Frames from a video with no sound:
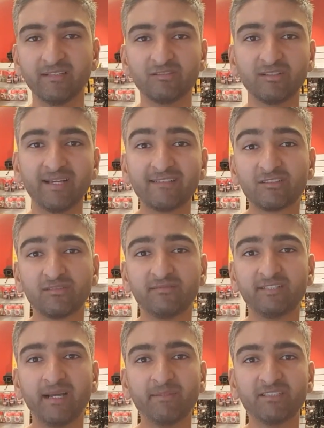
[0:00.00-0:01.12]
So that sort of
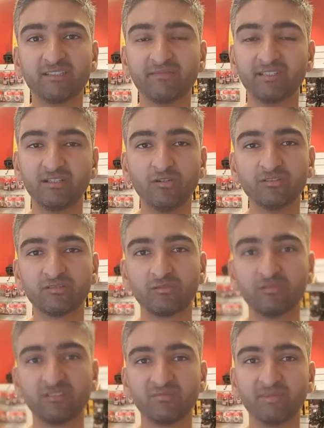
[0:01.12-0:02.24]
damage, if it goes
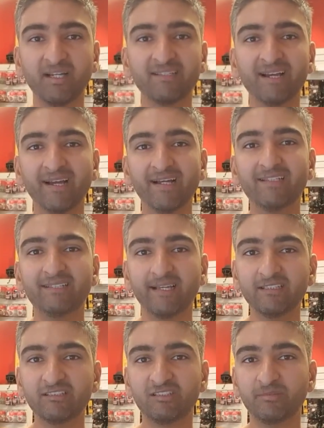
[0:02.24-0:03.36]
across the spine,
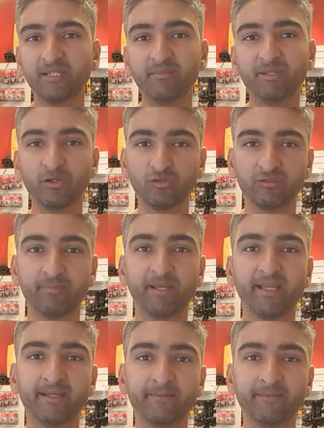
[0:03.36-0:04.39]
tends to be beyond repair.